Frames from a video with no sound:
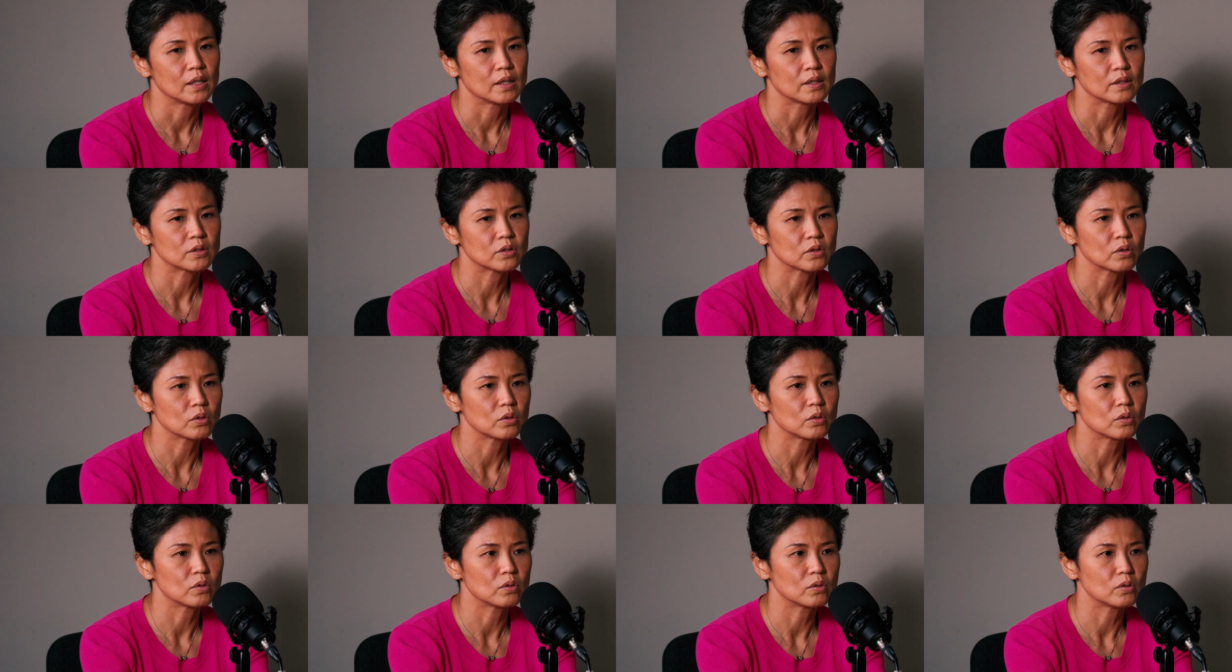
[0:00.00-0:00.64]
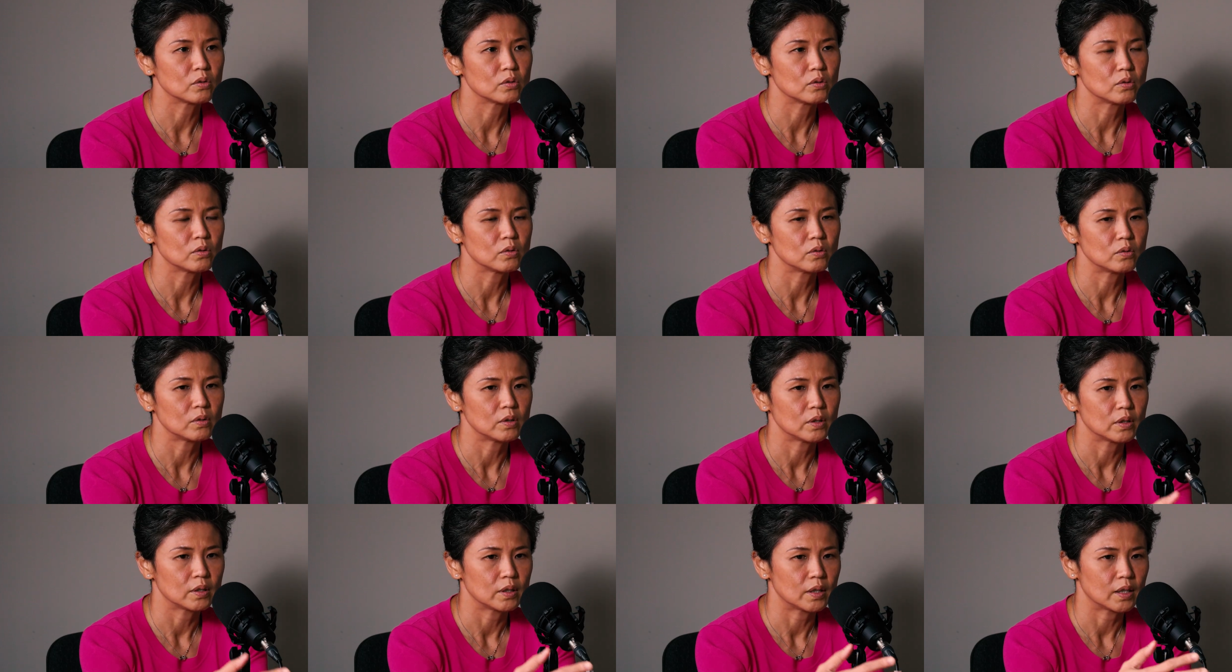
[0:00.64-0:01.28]
So,
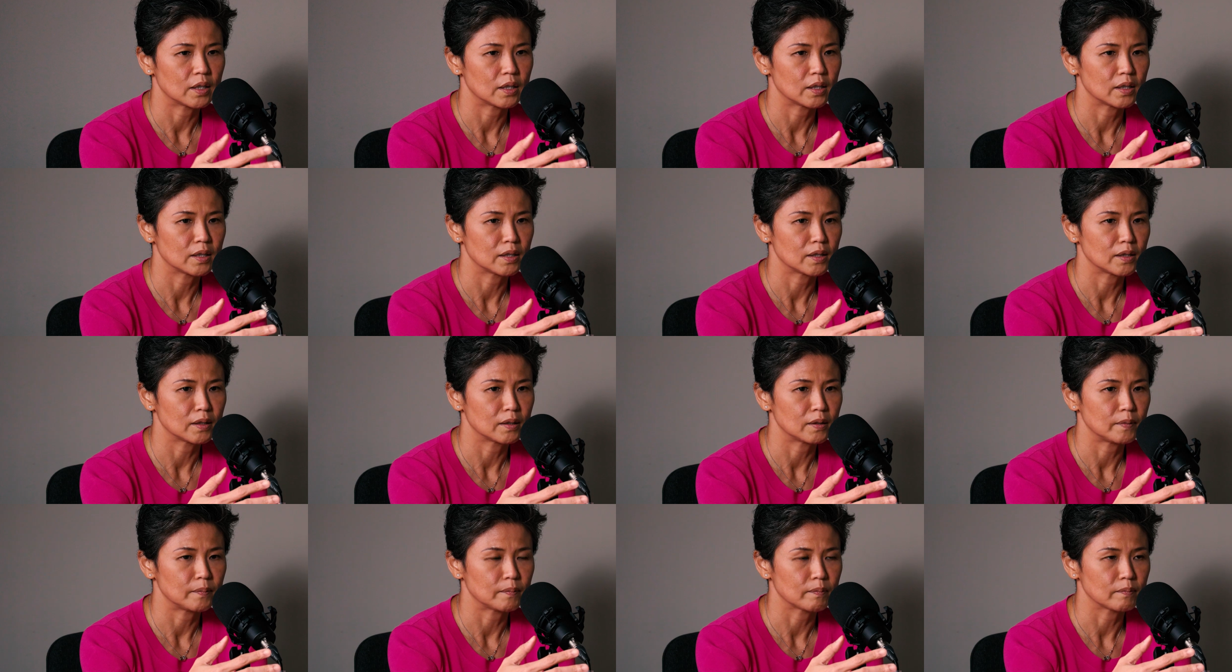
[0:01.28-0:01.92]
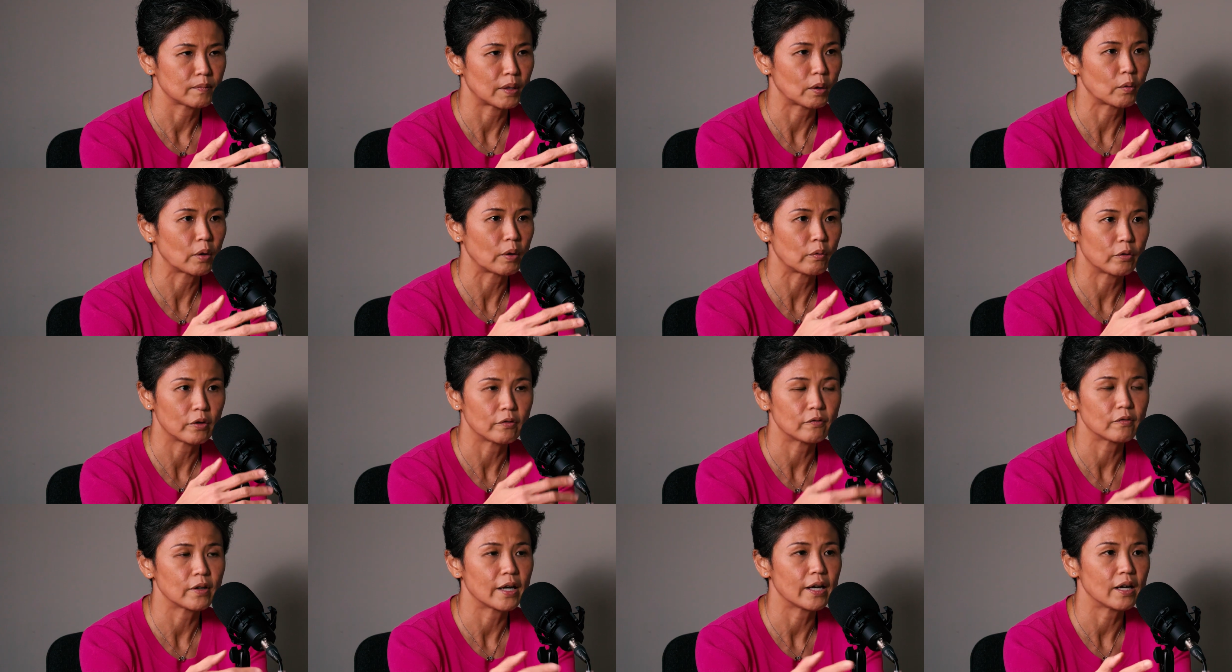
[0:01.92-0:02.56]
but when
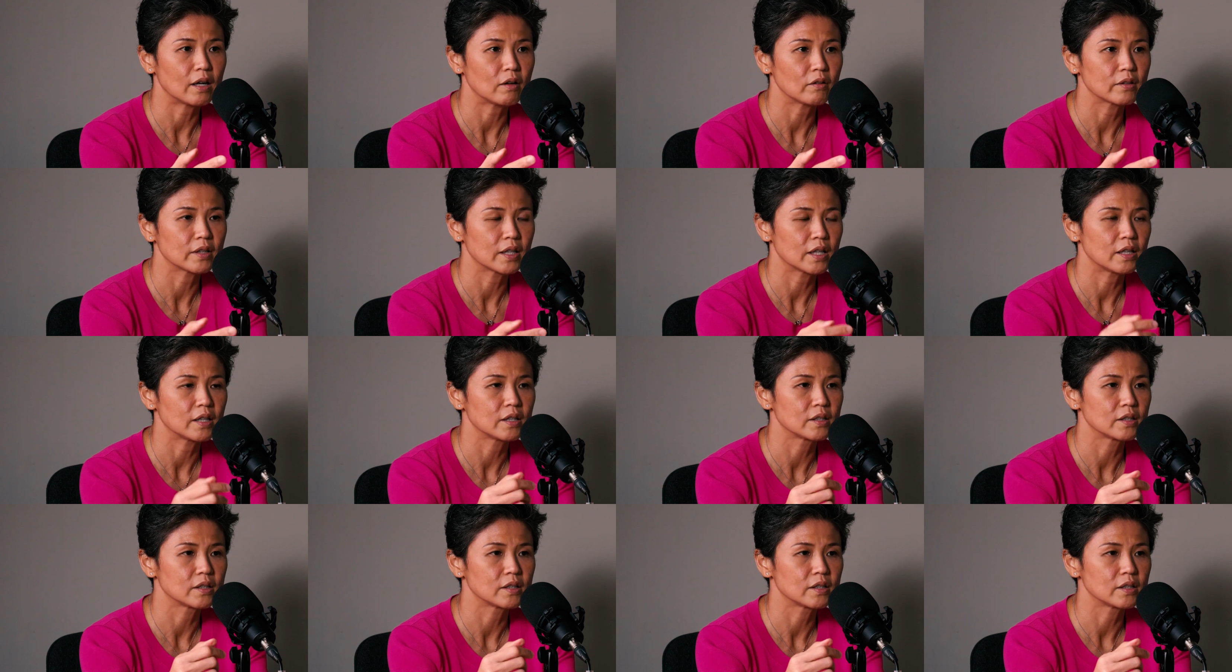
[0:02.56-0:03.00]
we fly out there,